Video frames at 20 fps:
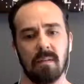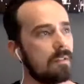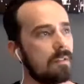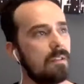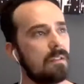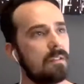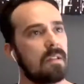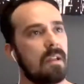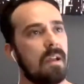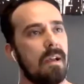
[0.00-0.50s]

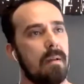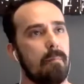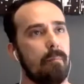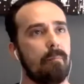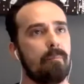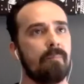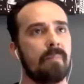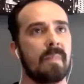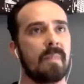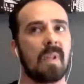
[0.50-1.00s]
there's
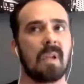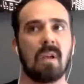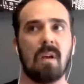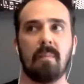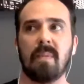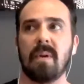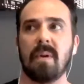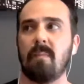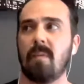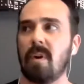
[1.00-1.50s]
a
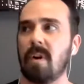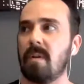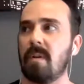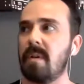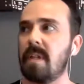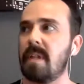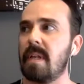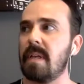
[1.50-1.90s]
company I'm working with.